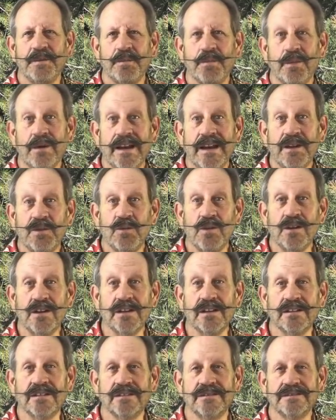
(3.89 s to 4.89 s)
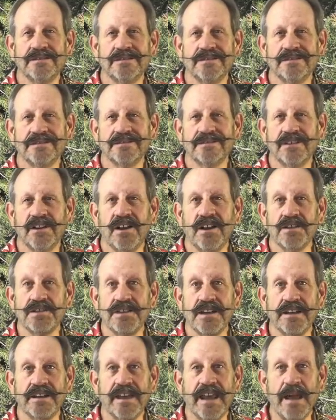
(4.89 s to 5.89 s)
Brad Wardle, call
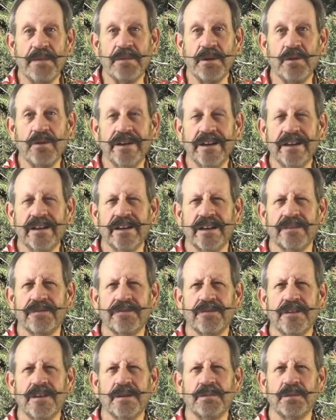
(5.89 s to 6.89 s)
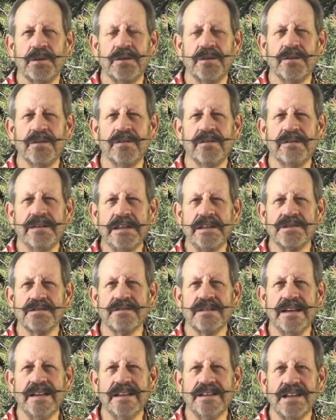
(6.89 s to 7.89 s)
sign Captain Wingnut from Cougar Ridge
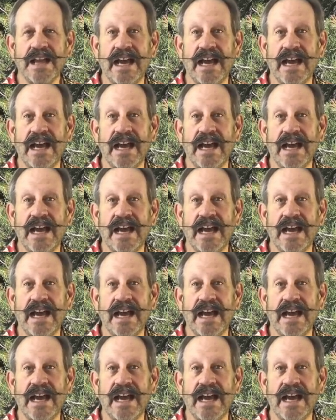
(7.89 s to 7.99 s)
Ranch,